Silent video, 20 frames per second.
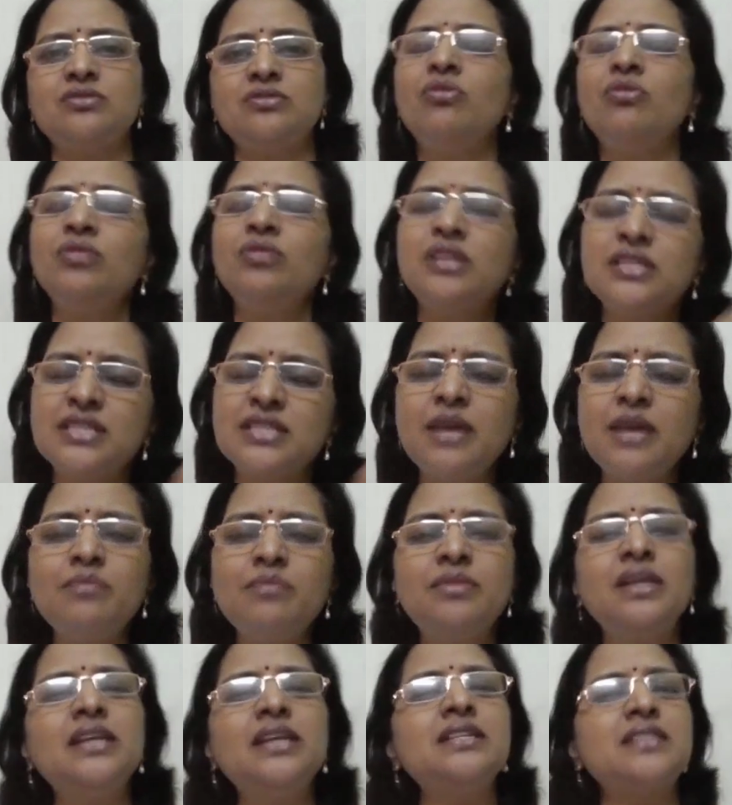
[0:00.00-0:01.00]
So the
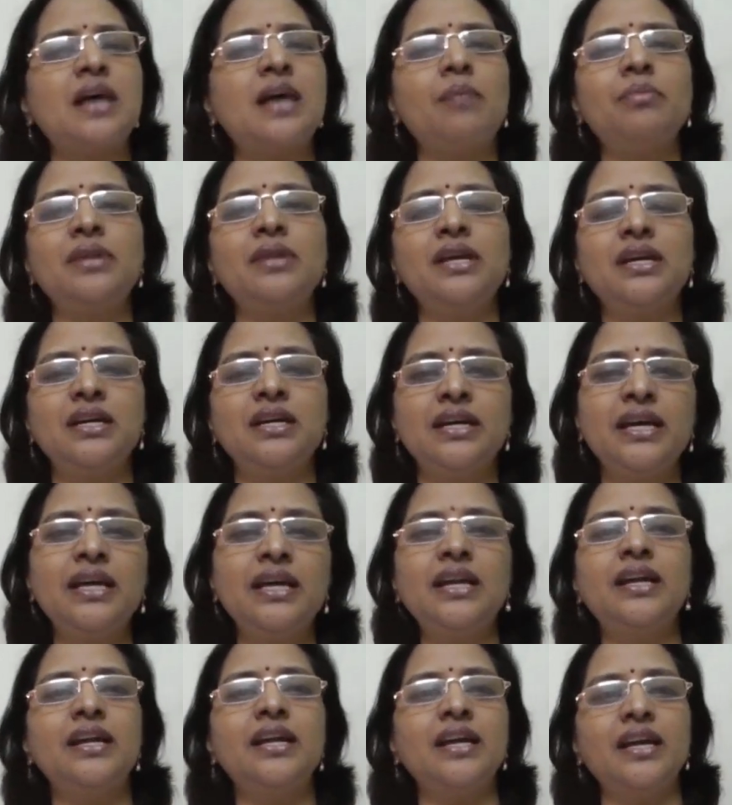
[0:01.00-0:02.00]
same thing is happening
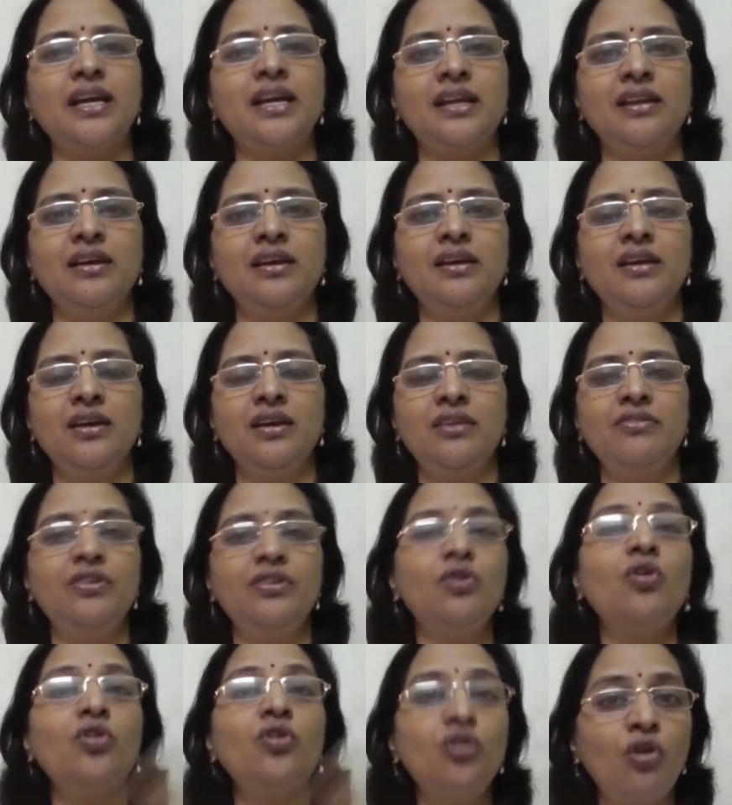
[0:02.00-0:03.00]
again and again.
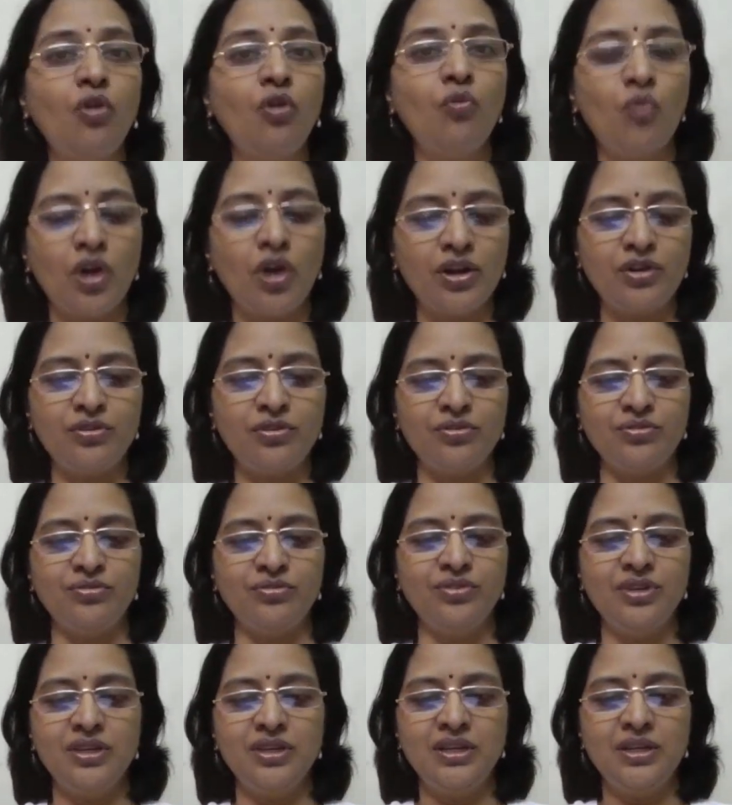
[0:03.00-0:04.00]
We don't know what to do.
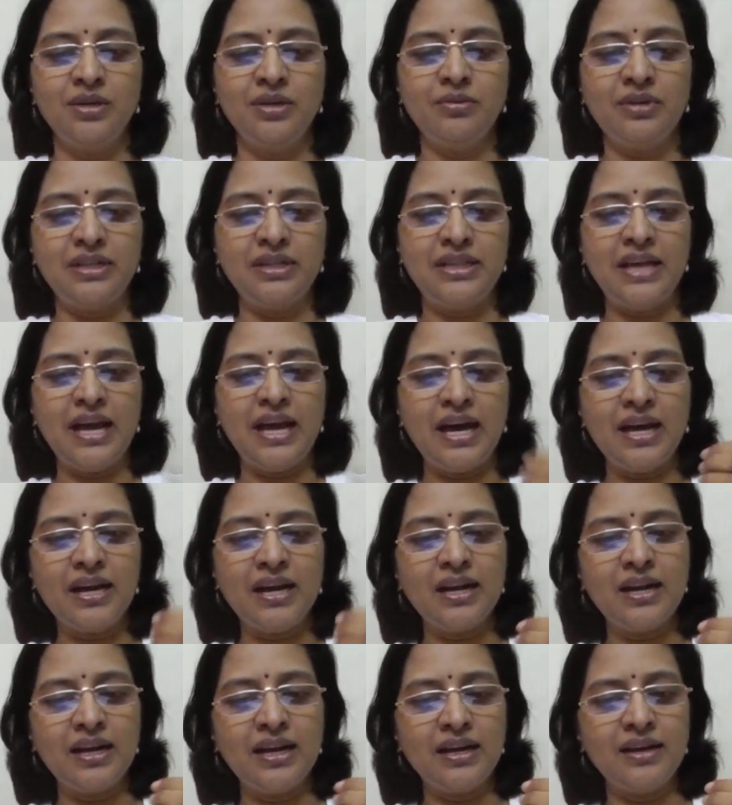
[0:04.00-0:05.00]
But they
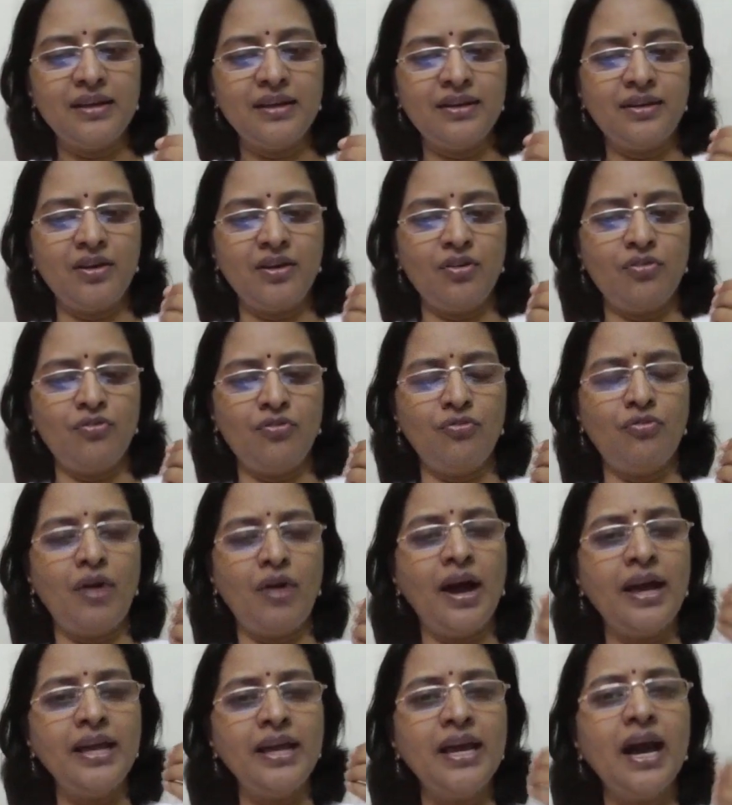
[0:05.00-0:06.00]
are
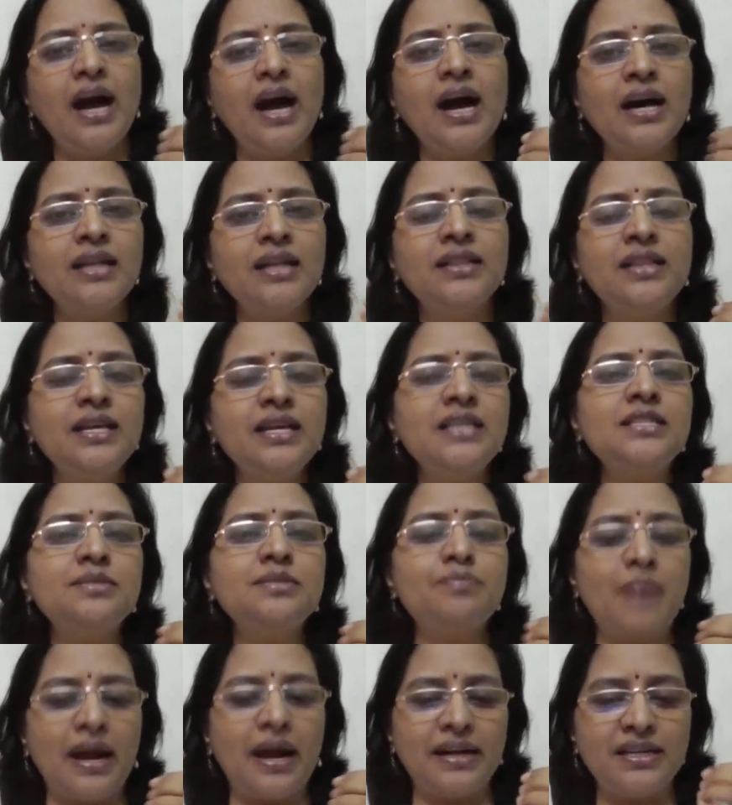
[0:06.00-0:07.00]
why are
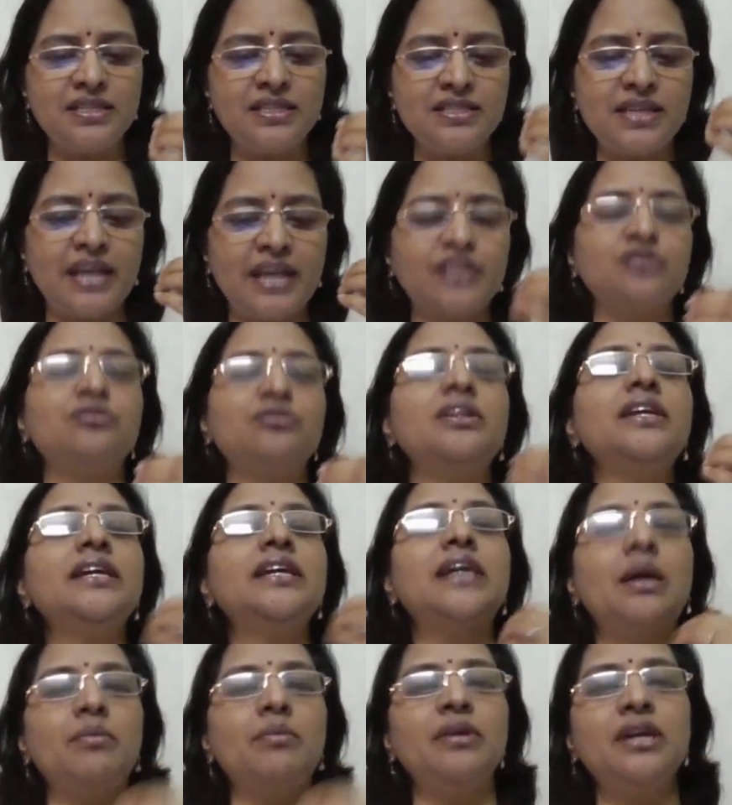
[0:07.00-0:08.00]
these patterns
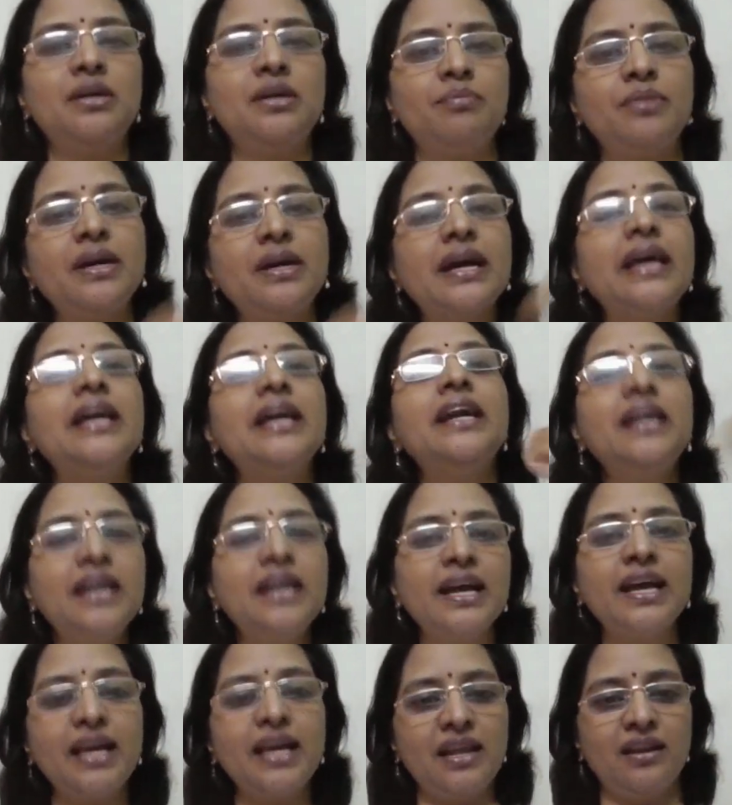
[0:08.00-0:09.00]
actually coming up again
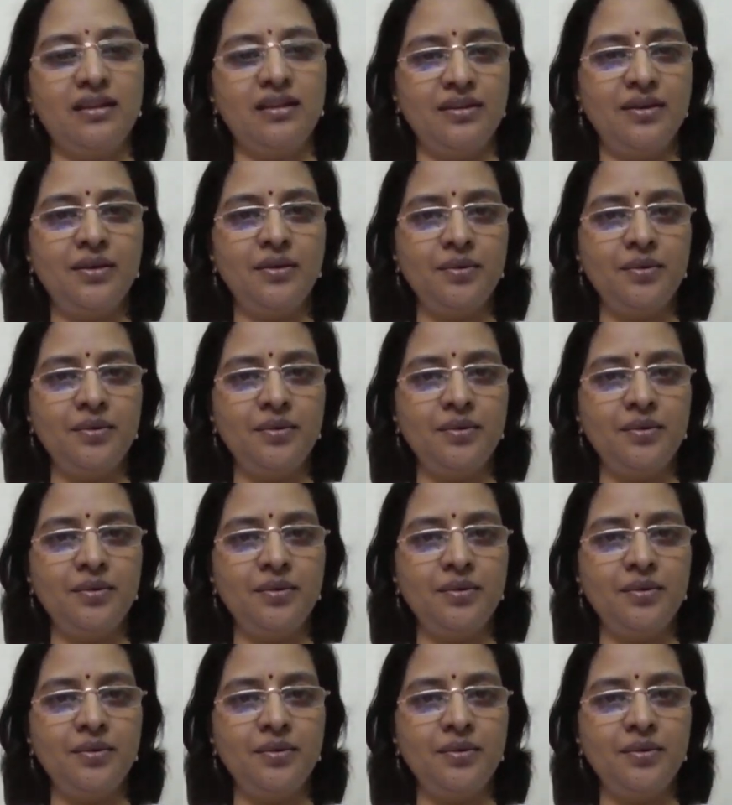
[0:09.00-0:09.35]
and again?